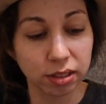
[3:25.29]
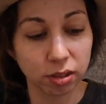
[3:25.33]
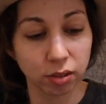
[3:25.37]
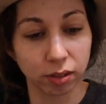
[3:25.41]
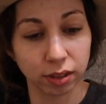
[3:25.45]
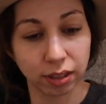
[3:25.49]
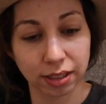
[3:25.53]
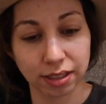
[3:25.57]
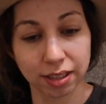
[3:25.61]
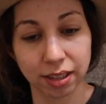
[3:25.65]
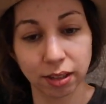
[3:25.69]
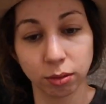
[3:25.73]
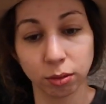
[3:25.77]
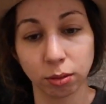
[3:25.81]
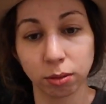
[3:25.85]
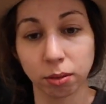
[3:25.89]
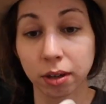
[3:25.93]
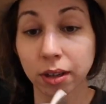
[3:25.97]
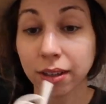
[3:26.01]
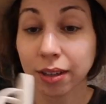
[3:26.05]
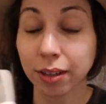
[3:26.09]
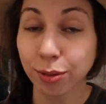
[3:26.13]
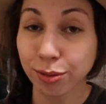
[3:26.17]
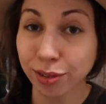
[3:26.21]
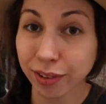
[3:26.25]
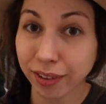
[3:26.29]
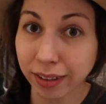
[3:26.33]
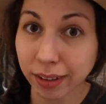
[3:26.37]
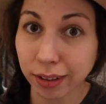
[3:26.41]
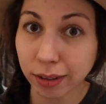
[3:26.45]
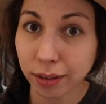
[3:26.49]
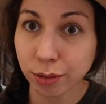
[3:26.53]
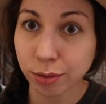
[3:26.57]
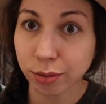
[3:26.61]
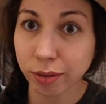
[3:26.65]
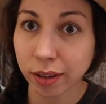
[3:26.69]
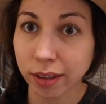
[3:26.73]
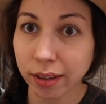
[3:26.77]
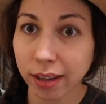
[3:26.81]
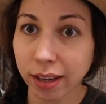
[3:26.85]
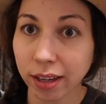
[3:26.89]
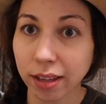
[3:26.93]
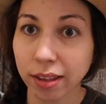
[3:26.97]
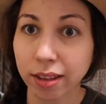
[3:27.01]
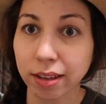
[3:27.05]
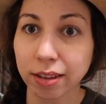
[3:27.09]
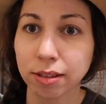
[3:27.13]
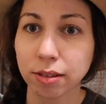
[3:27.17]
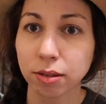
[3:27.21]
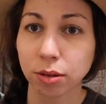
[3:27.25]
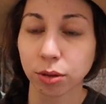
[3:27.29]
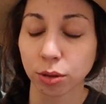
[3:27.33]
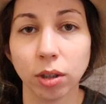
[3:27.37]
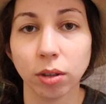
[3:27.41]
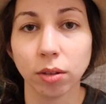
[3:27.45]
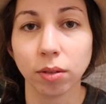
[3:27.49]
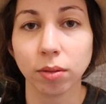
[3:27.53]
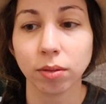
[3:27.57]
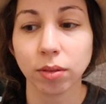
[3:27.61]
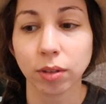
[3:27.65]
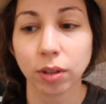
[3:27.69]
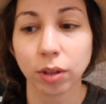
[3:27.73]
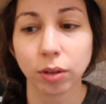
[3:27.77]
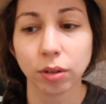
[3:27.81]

so I guess I'll really find out if I like these or